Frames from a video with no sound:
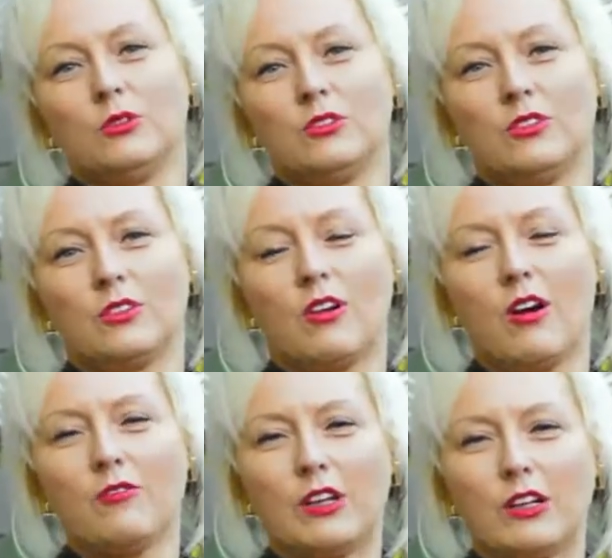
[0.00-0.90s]
which is a
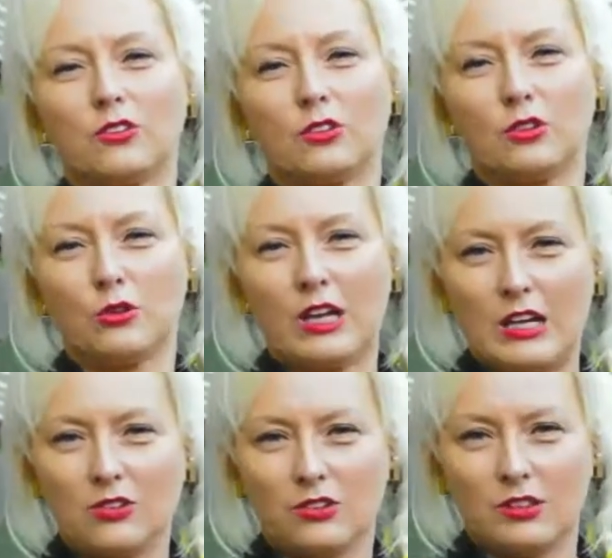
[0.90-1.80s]
confidential
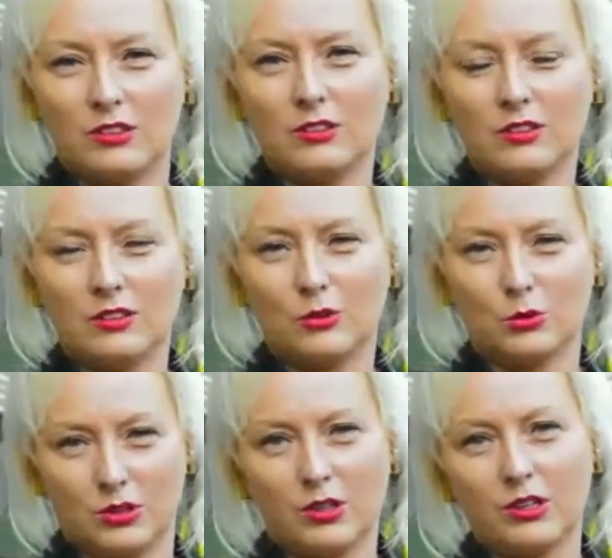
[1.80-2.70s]
location,
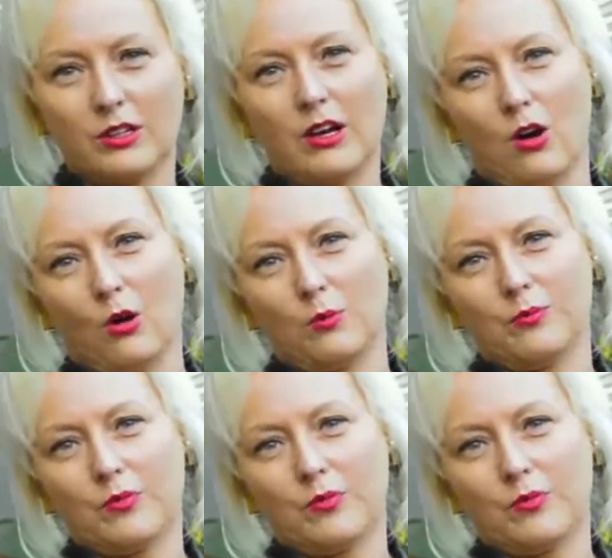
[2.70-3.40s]
we're here to help.